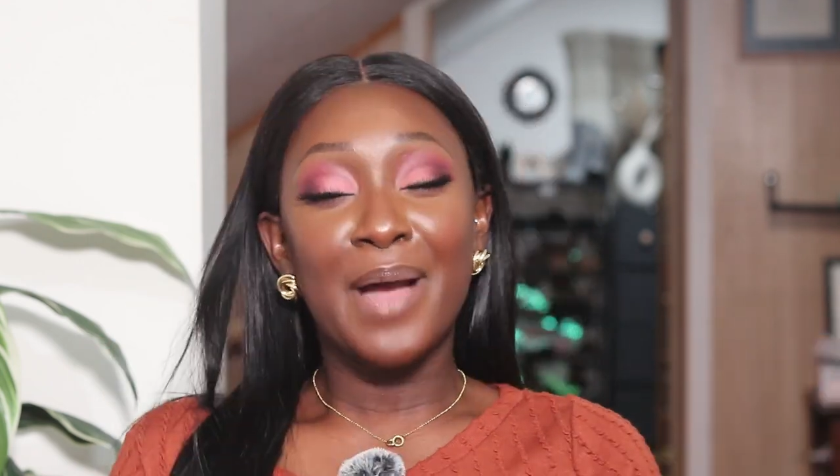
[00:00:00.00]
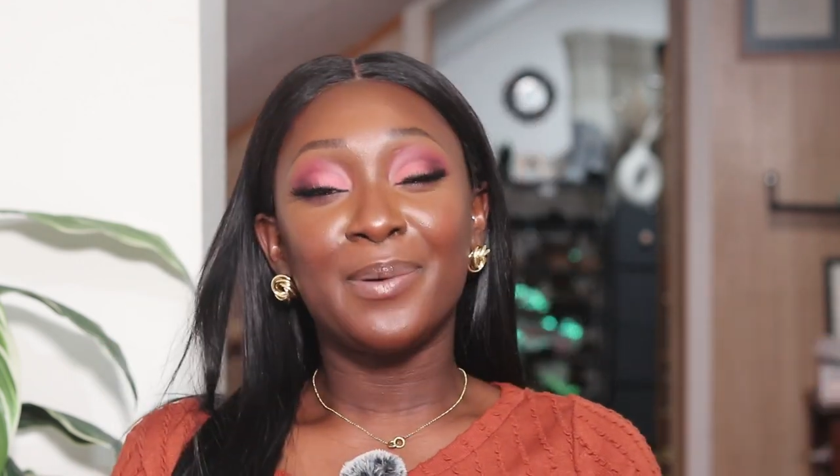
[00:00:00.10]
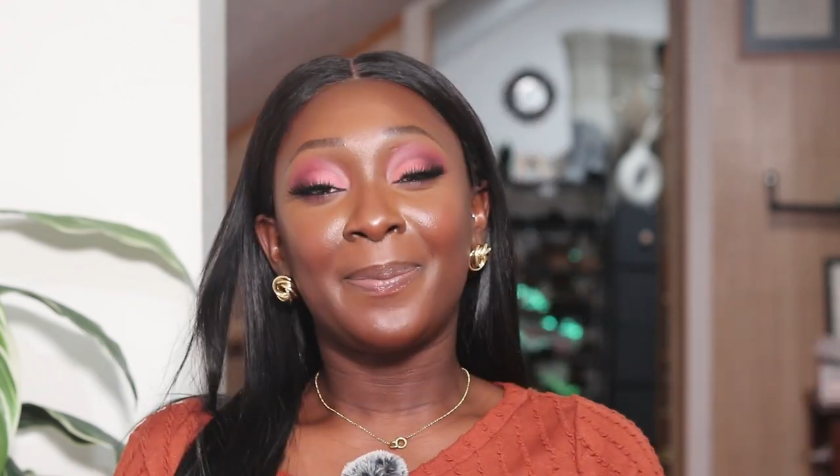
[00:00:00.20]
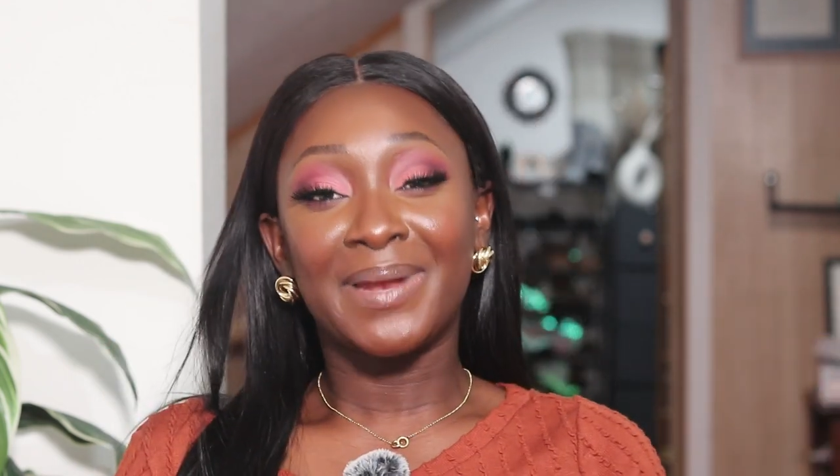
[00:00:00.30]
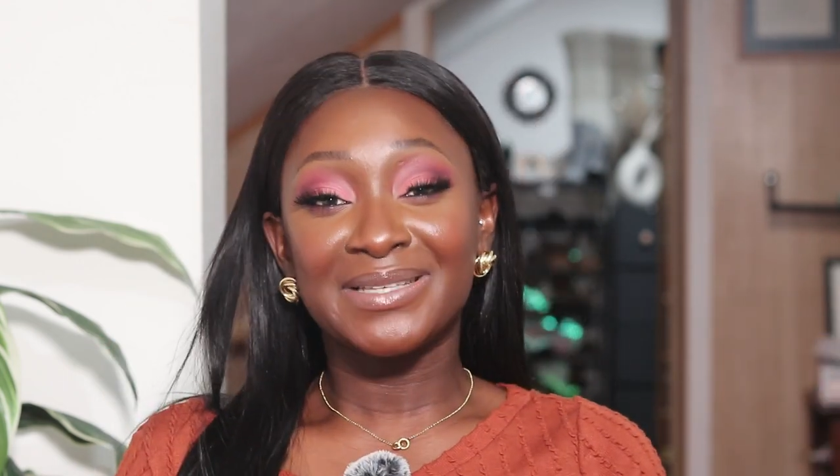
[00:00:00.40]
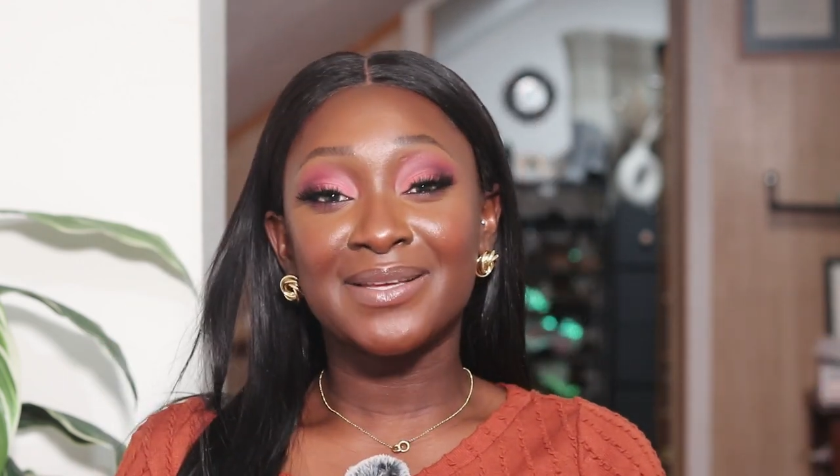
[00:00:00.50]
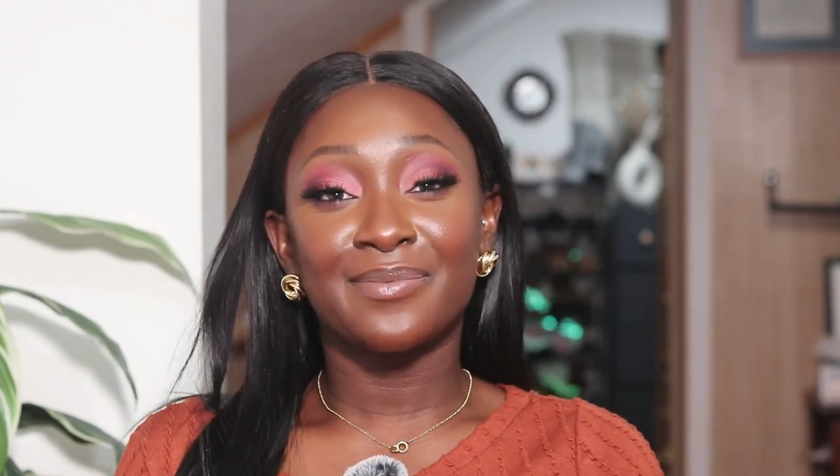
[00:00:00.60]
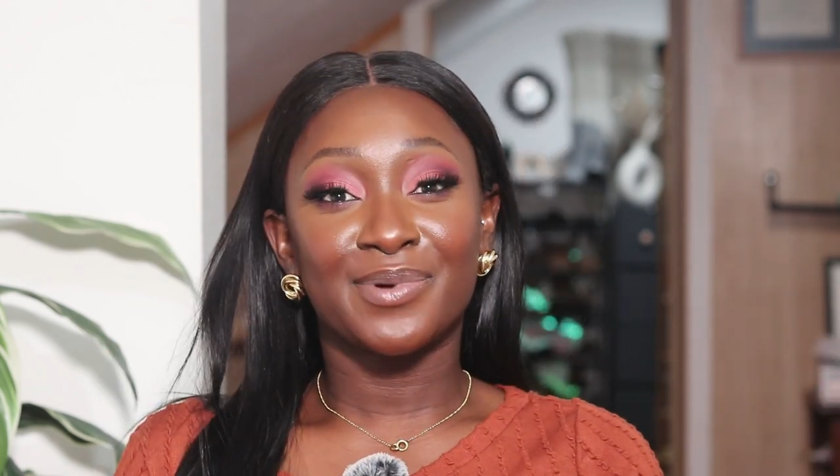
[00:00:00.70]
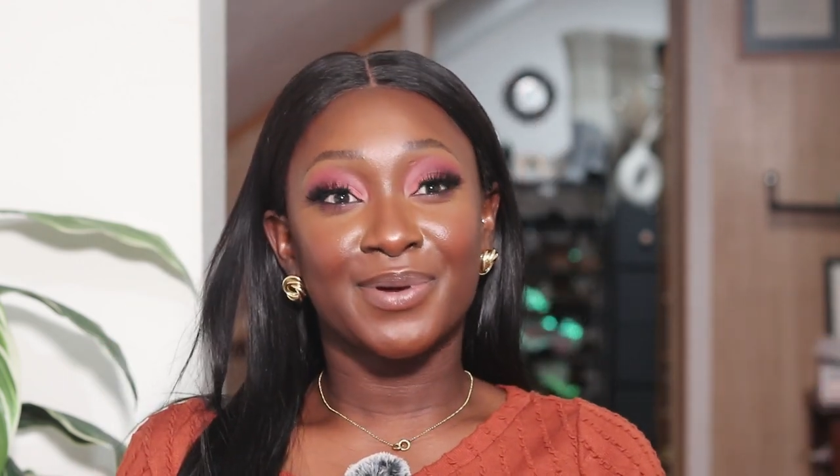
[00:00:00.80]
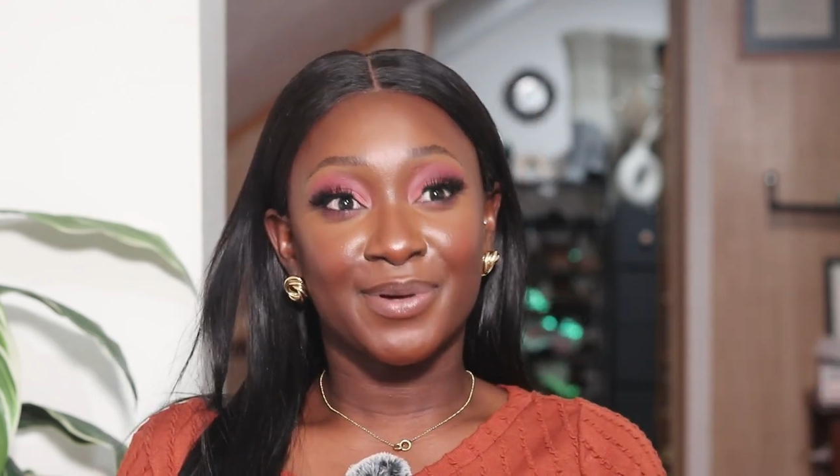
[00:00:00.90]
I will play
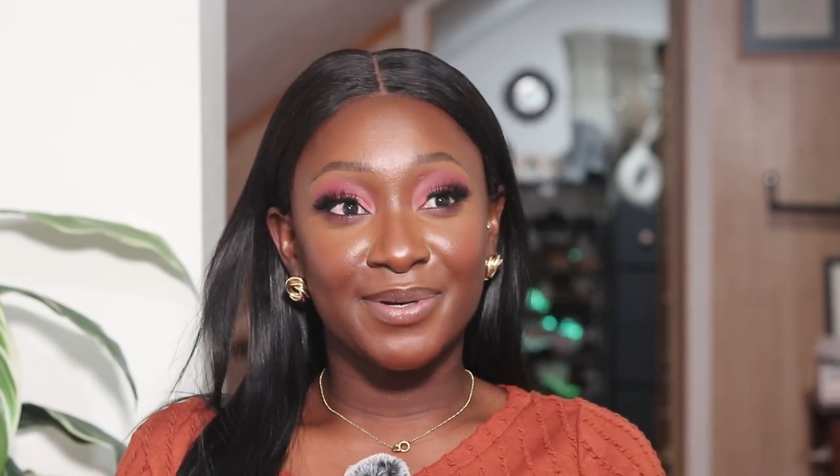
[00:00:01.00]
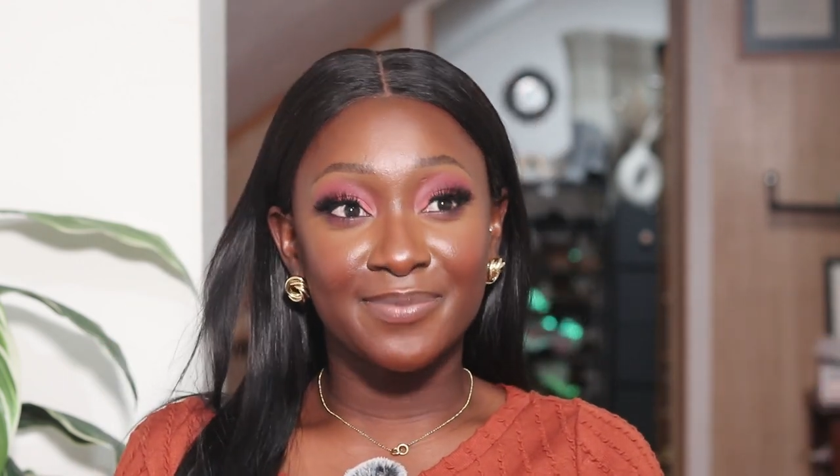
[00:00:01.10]
some good